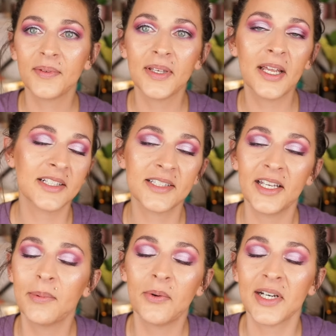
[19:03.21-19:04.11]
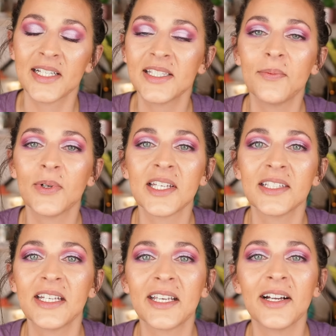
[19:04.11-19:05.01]
Not excited about what I see once I
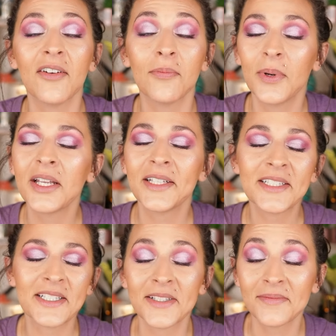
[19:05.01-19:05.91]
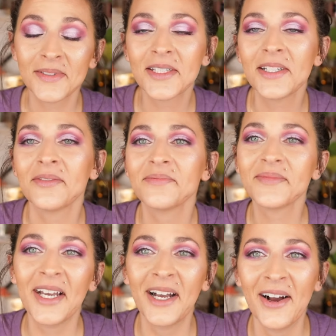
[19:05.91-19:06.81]
take it off, but still.
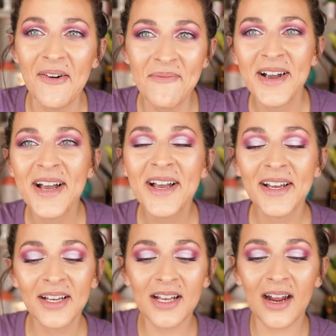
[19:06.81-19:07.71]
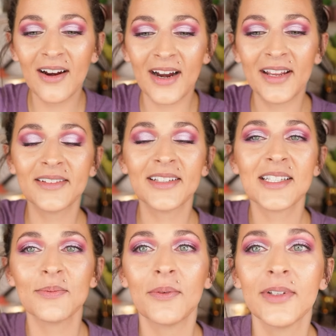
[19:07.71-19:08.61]
All right, this
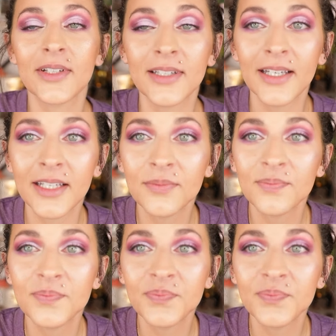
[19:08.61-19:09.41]
is what we're looking like.